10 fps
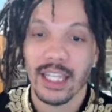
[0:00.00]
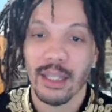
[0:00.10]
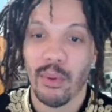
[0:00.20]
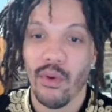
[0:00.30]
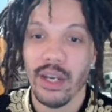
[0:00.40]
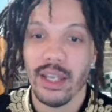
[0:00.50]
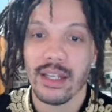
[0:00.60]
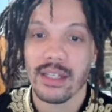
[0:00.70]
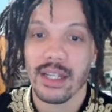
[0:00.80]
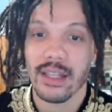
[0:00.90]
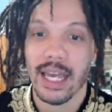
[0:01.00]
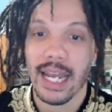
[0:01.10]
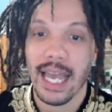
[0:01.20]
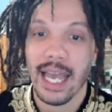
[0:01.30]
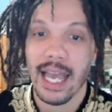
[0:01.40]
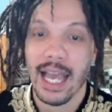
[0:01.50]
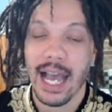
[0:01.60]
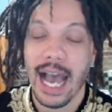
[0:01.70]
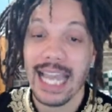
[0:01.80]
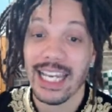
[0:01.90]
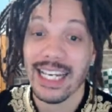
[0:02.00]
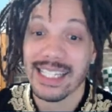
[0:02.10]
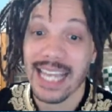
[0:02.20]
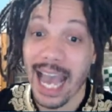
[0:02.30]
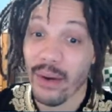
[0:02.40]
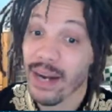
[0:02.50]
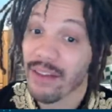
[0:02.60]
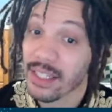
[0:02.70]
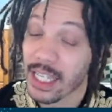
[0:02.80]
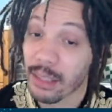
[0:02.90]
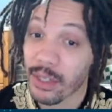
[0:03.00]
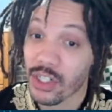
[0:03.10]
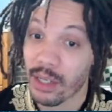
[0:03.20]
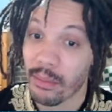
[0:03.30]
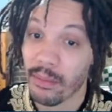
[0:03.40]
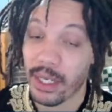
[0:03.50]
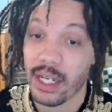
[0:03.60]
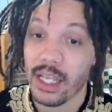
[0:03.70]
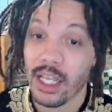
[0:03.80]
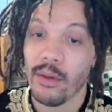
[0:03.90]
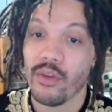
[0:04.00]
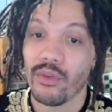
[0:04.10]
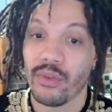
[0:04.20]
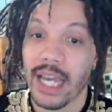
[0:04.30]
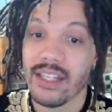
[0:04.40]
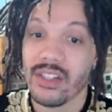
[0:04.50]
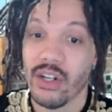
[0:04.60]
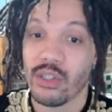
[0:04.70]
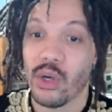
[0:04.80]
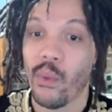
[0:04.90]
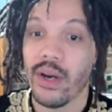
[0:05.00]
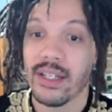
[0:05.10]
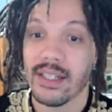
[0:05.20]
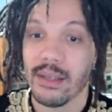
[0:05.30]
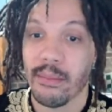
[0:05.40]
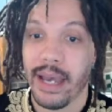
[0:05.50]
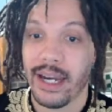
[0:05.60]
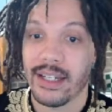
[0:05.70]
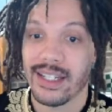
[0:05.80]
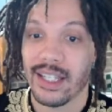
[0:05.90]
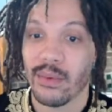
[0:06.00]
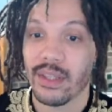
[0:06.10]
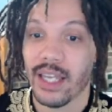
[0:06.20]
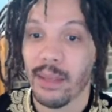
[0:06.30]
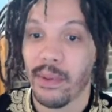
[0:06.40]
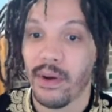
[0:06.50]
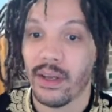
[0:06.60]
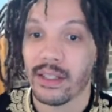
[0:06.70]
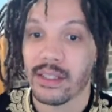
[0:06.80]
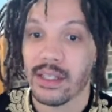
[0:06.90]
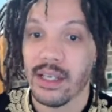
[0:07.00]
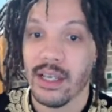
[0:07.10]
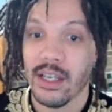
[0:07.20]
And the point is that I don't have to take the bishop, but knights are notoriously bad at dealing with a pawns.